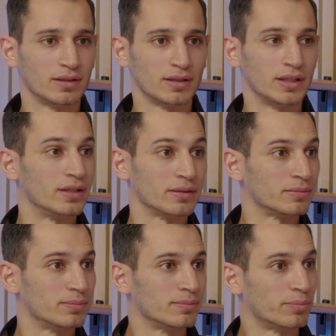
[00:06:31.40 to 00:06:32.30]

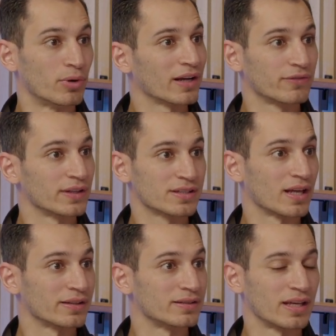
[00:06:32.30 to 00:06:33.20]
eating breakfast
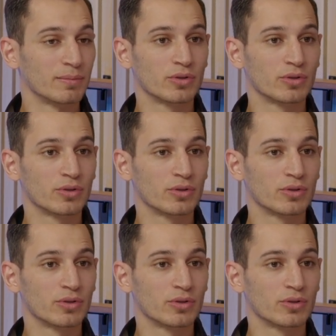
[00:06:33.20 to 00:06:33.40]
at the table